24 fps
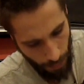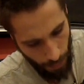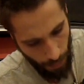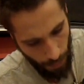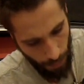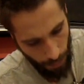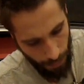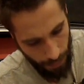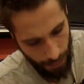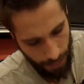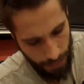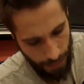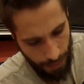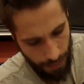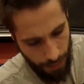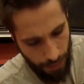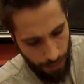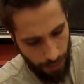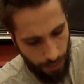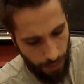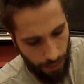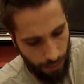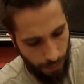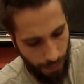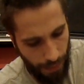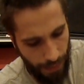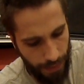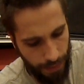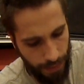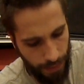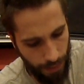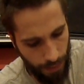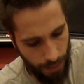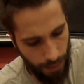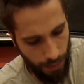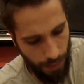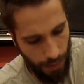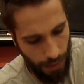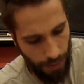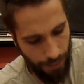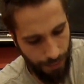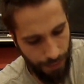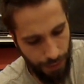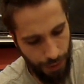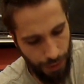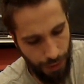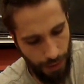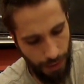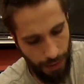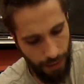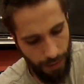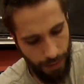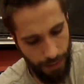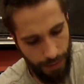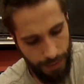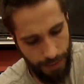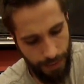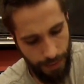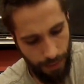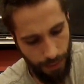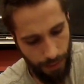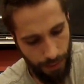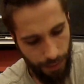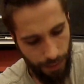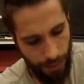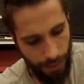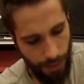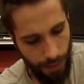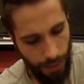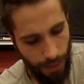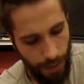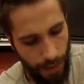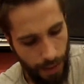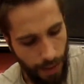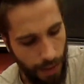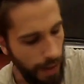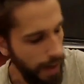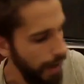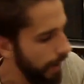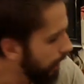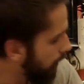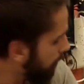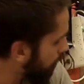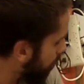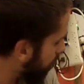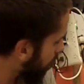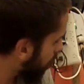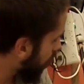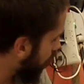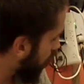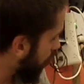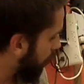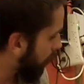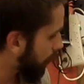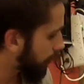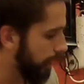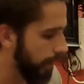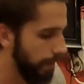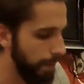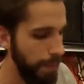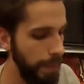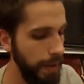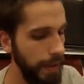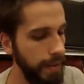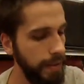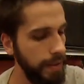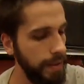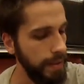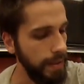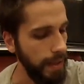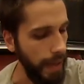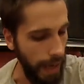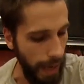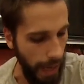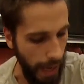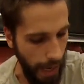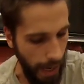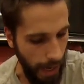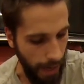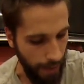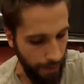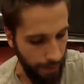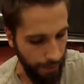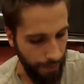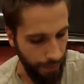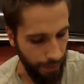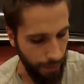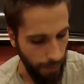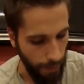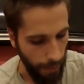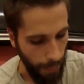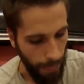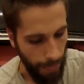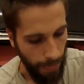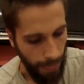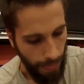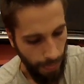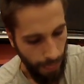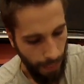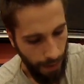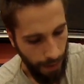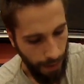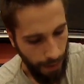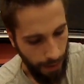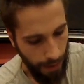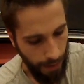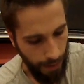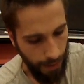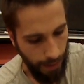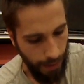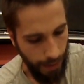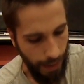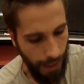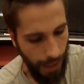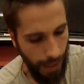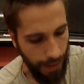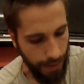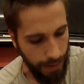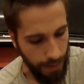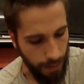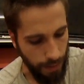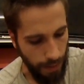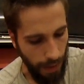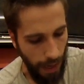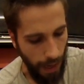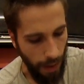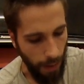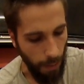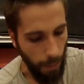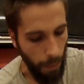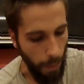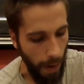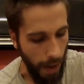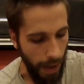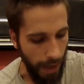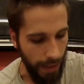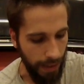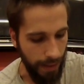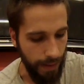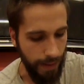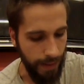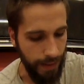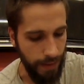the hole in the center, raise it into kind of a generic cylinder, and then I'm going to look at the pieces I have and kind of guess how wide